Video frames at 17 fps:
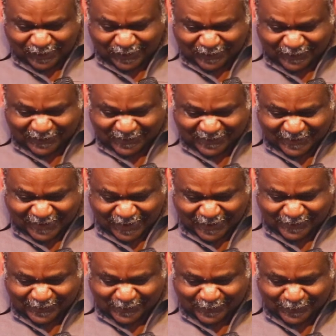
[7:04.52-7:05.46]
It's so
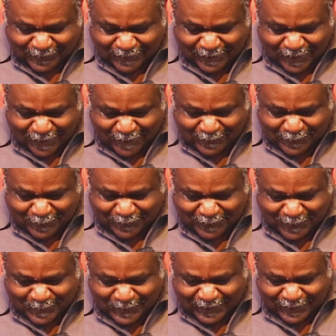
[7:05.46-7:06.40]
nice to have your
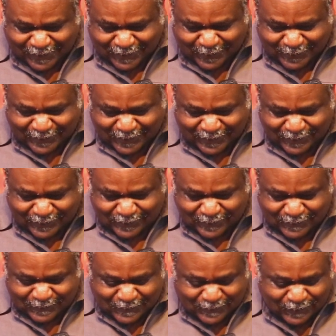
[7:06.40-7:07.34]
family around. Eh?
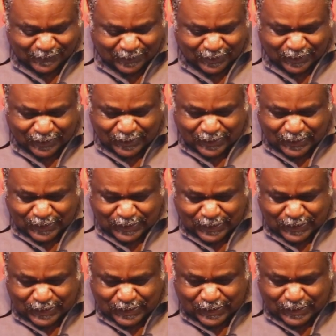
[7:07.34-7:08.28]

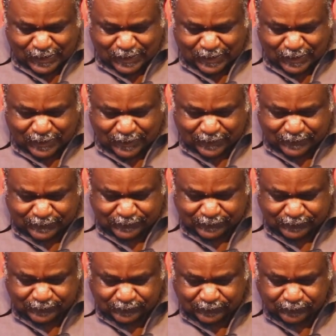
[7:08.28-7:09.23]
And
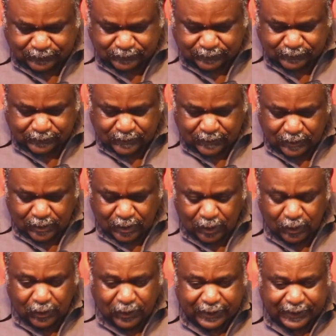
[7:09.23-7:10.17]

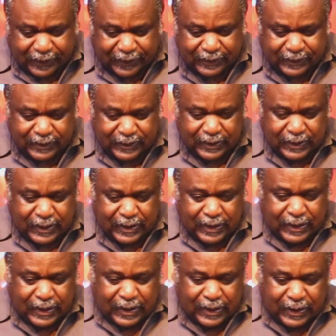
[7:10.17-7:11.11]
okay,
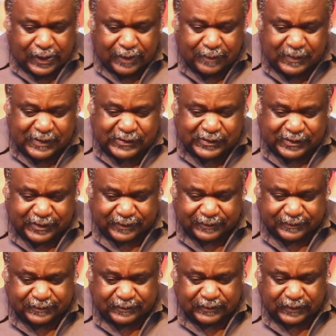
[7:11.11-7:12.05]
let me see.
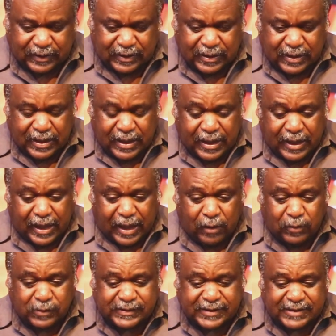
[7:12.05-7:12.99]
I
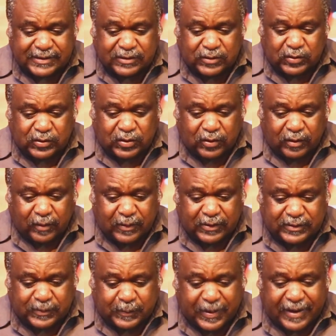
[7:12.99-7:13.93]
was asked to talk
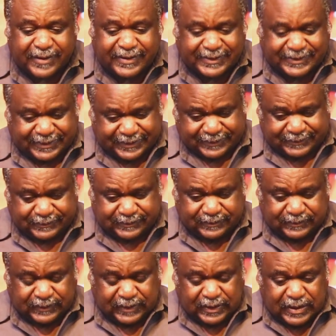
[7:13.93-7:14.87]
about parenting,
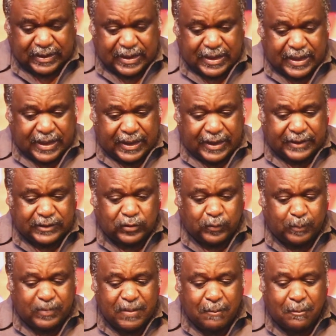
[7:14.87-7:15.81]
and to
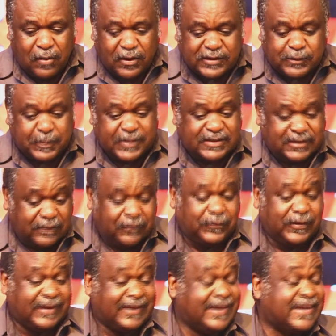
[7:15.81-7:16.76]
be more
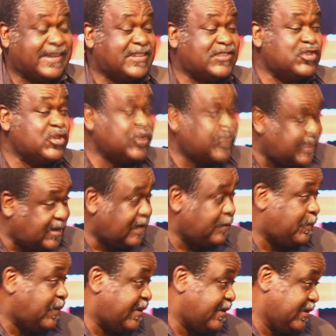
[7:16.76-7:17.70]
specific,
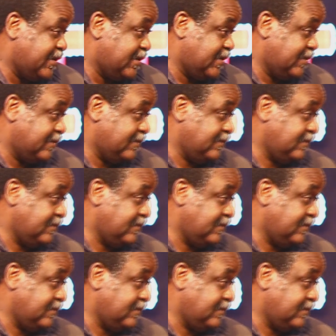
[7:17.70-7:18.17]
Christian parenting.